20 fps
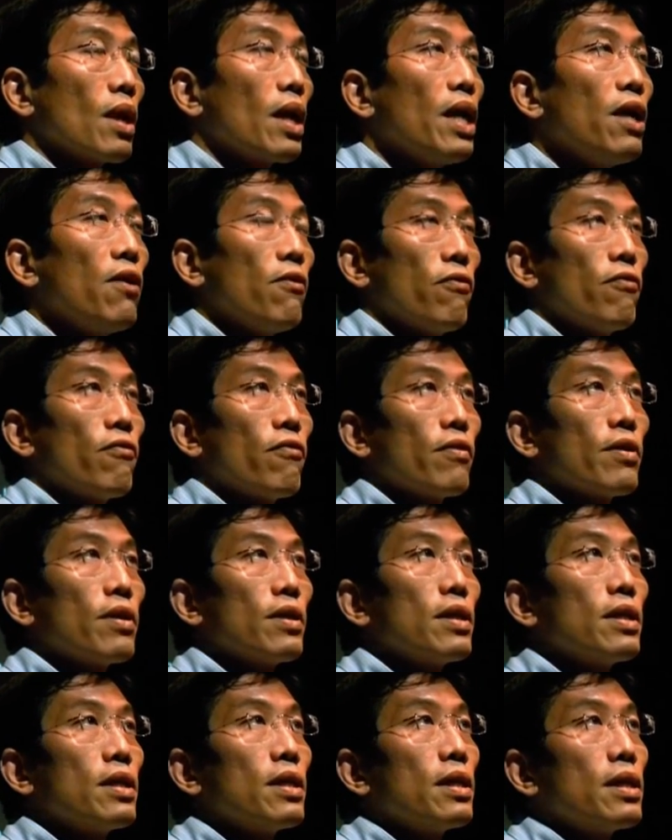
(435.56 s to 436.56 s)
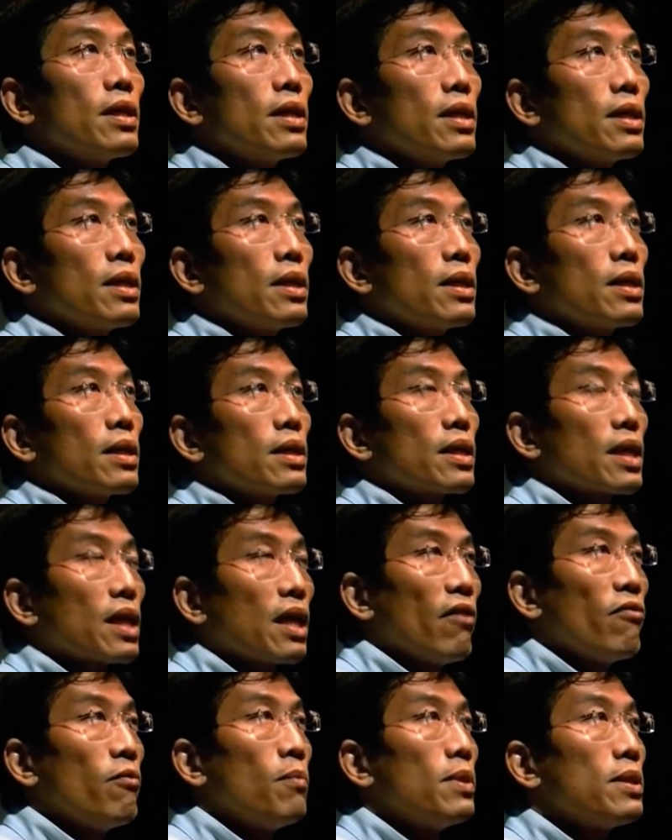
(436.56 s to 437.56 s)
If
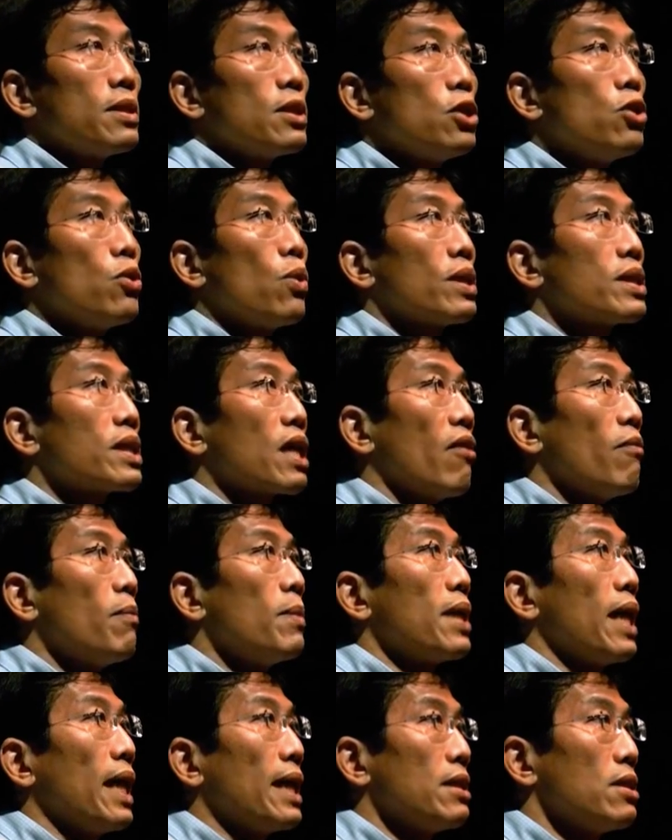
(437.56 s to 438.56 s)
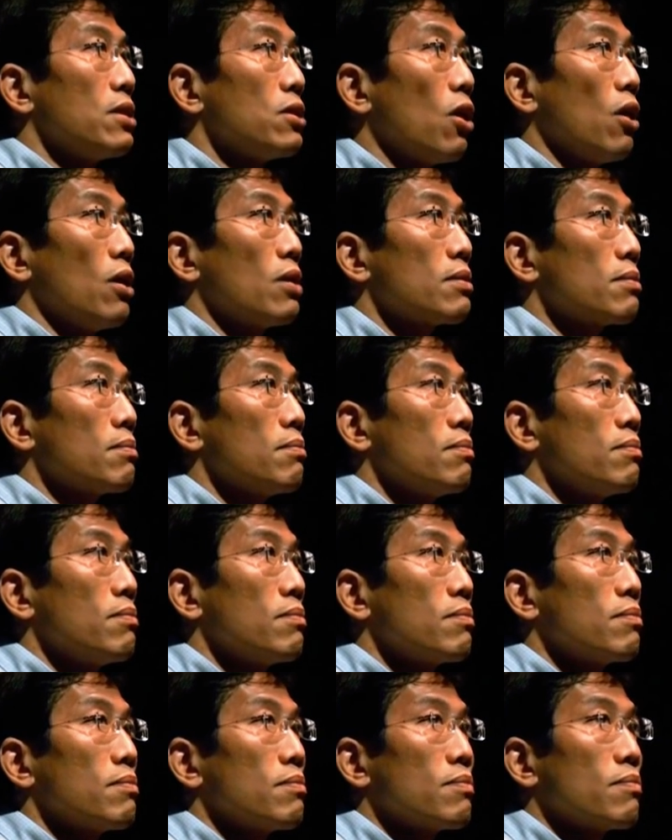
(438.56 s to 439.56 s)
the US government had not
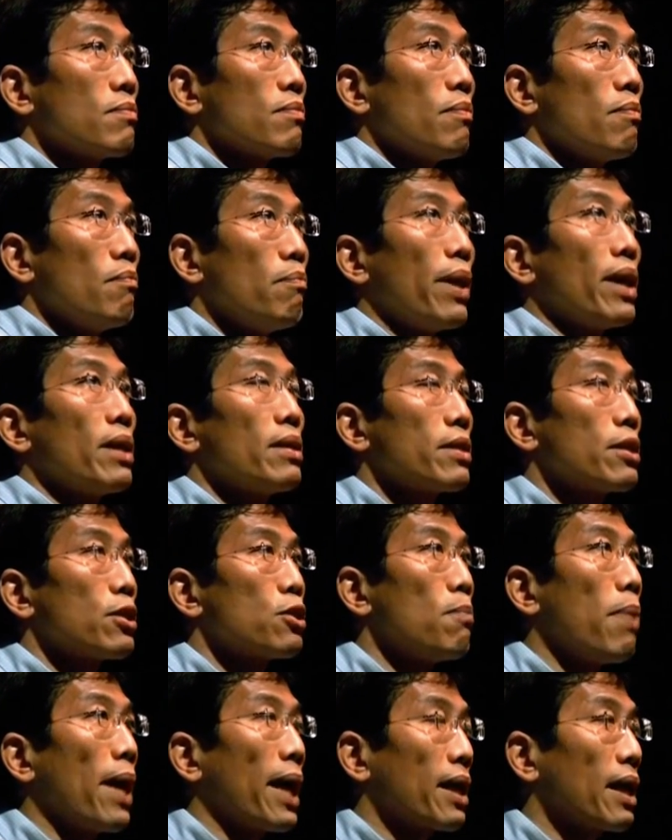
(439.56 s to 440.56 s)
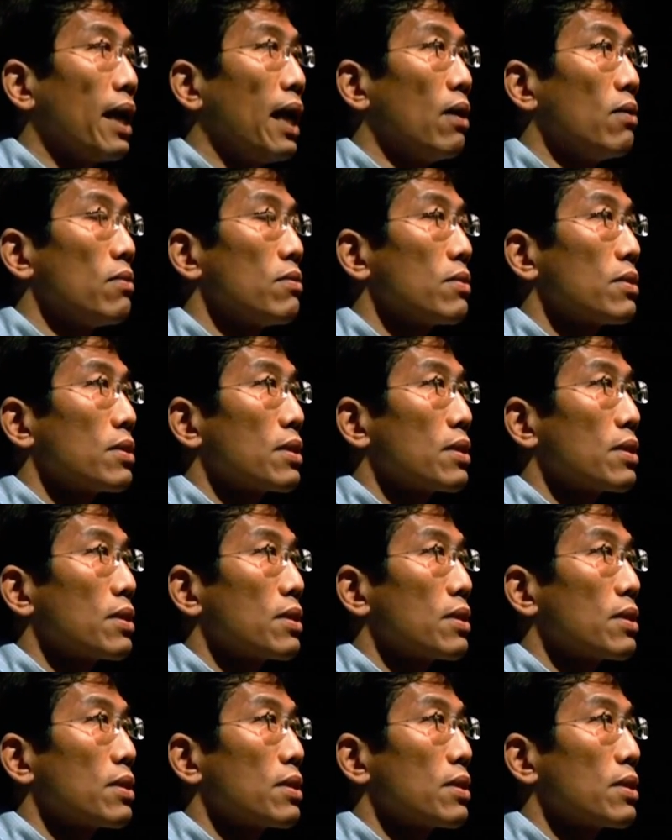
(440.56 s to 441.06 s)
bailed this bank out,